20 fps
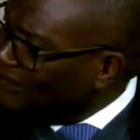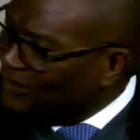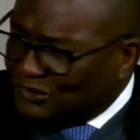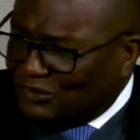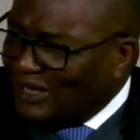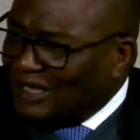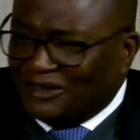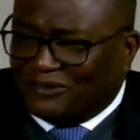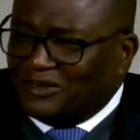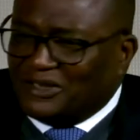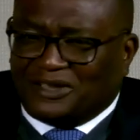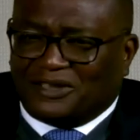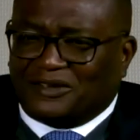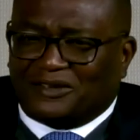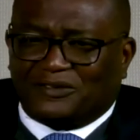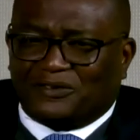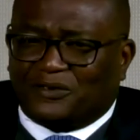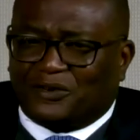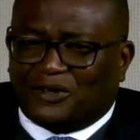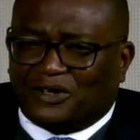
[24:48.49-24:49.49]
is
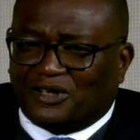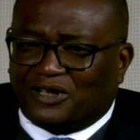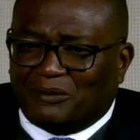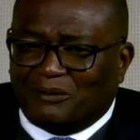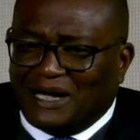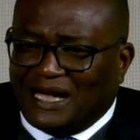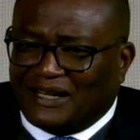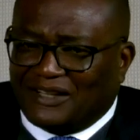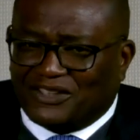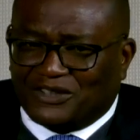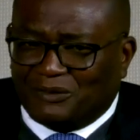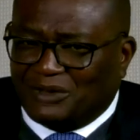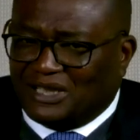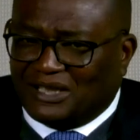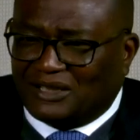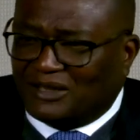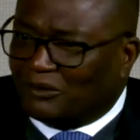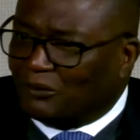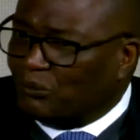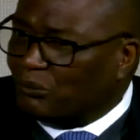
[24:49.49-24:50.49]
relevant for the
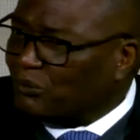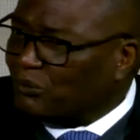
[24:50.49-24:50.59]
management, the